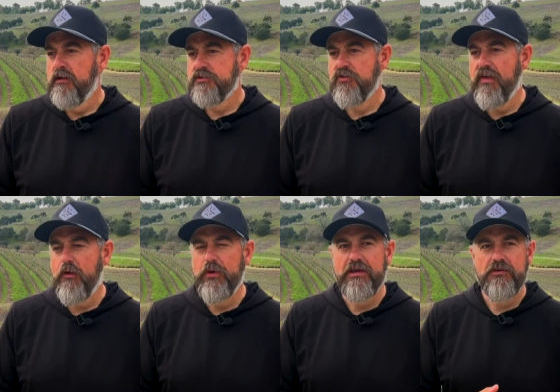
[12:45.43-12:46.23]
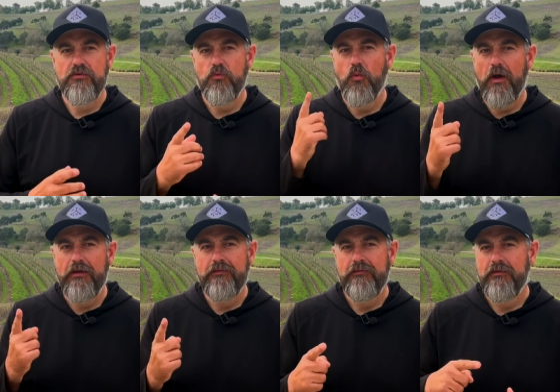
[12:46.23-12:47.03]
so that we can do
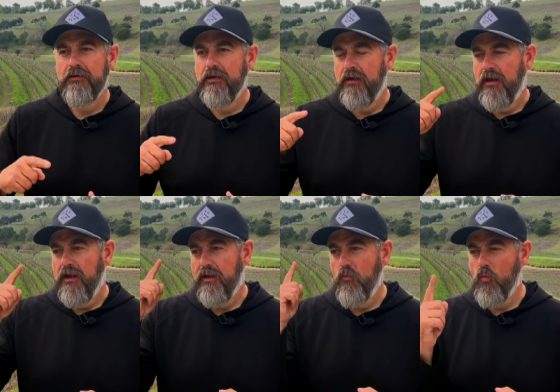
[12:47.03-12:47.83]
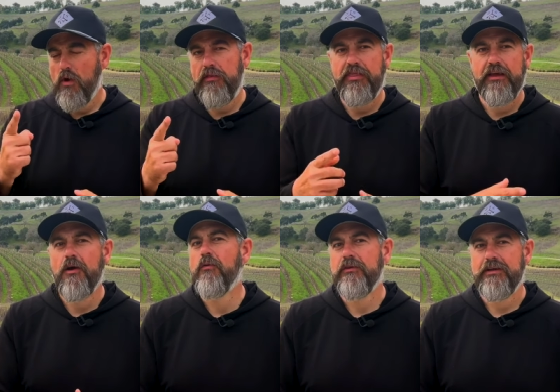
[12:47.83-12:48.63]
one and one thing
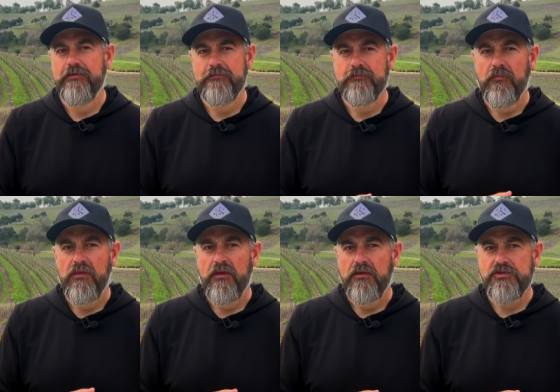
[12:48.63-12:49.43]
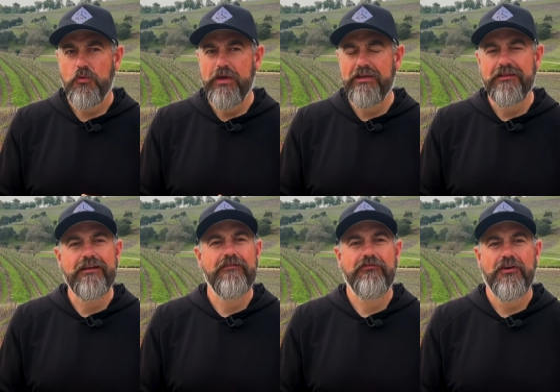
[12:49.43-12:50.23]
only. So we can
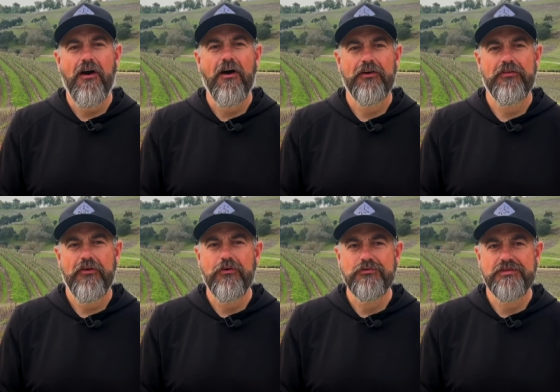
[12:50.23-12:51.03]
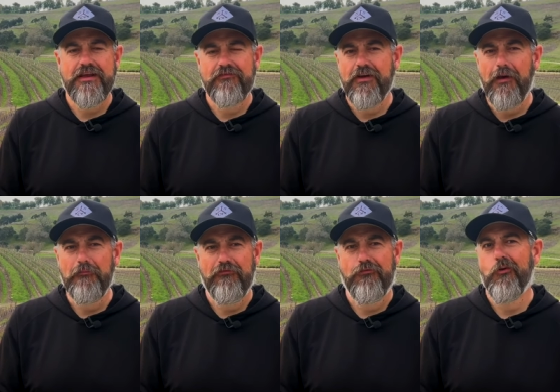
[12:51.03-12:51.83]
live to honor those that have come
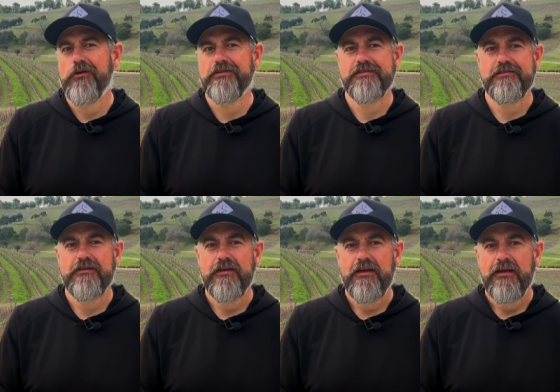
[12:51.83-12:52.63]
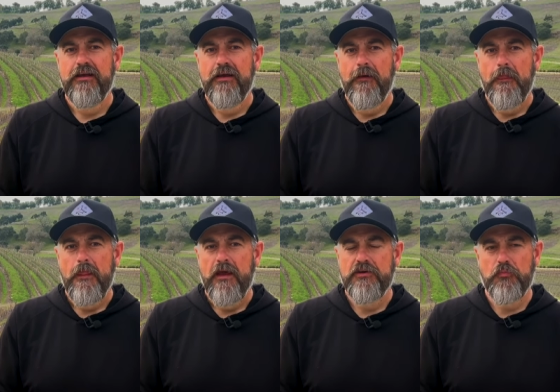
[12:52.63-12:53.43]
before us
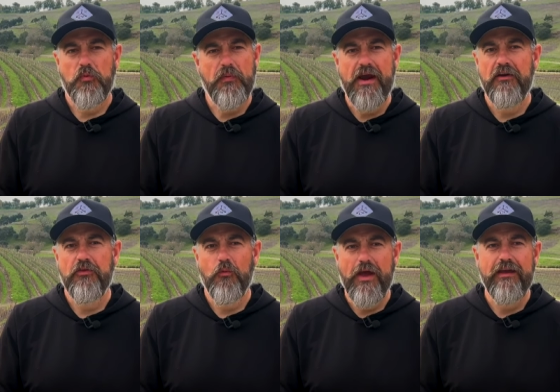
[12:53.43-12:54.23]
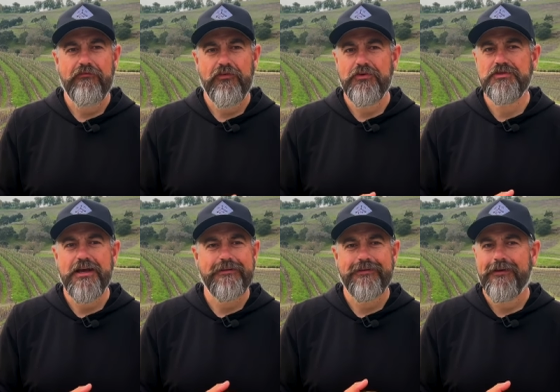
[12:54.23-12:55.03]
and to prepare the way for those
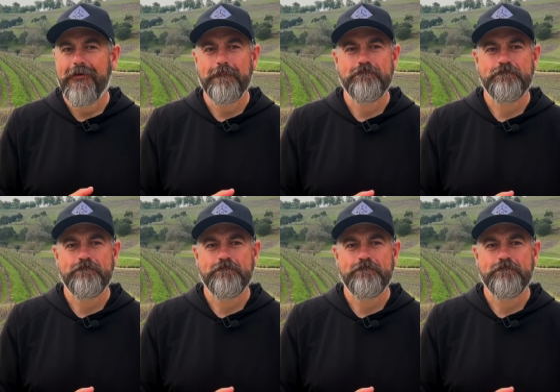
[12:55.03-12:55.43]
yet to come.